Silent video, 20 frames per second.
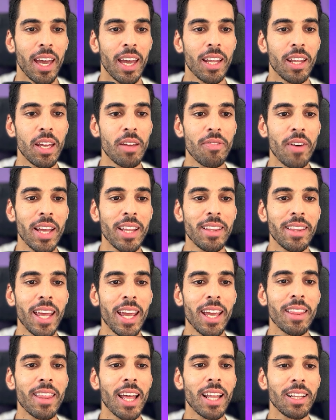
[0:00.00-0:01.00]
And if I
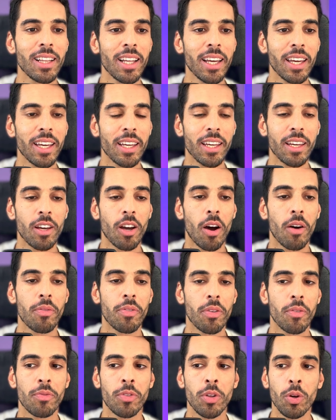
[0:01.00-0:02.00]
take that link
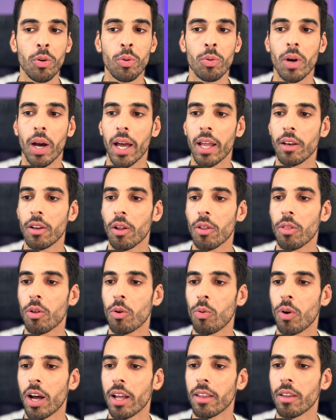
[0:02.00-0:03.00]
of the view and not
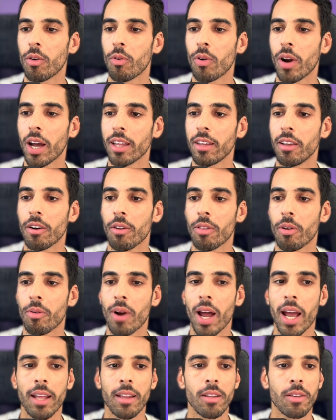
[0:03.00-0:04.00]
the one right here on
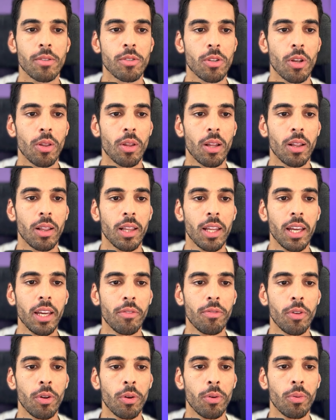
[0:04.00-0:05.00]
the right, so the
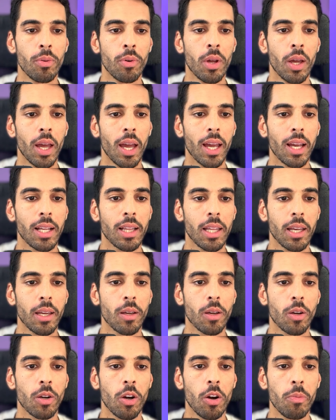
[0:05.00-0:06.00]
link view, and
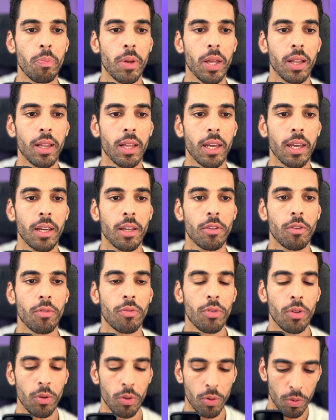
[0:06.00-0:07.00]
click copy link
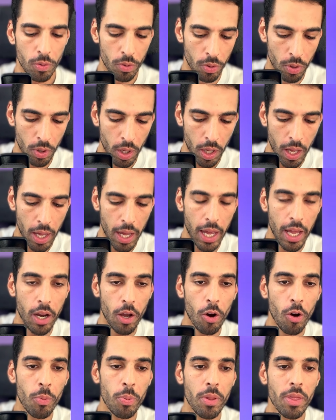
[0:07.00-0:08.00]
to view
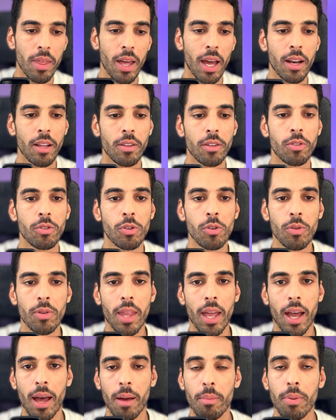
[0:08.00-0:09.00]
and open that in the new
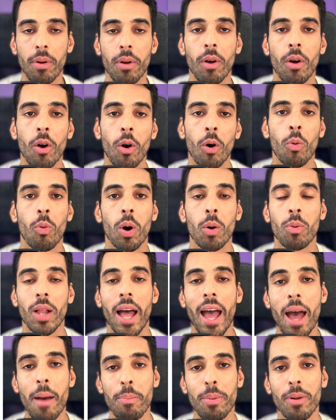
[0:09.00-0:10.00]
tab, what
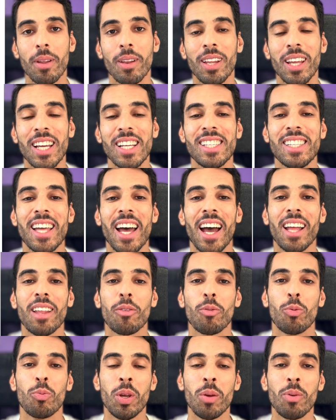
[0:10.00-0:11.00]
will happen is that
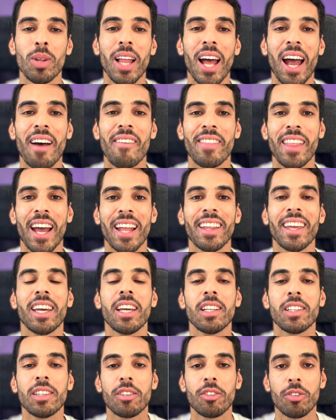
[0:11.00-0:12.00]
we will have that
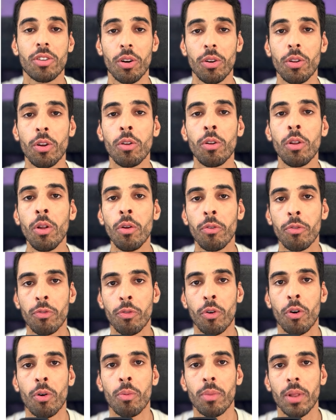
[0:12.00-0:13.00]
internal
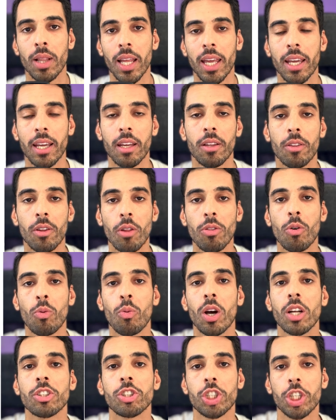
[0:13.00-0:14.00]
form link, not the
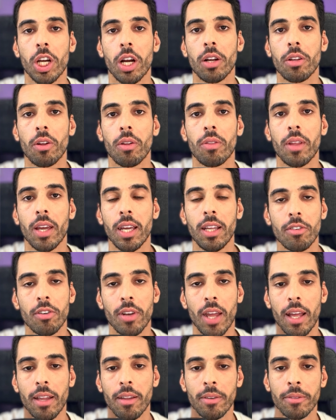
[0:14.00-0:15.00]
one shared on the
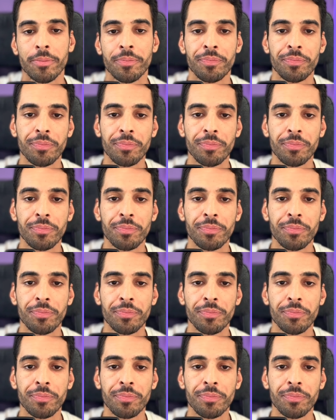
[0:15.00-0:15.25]
internet.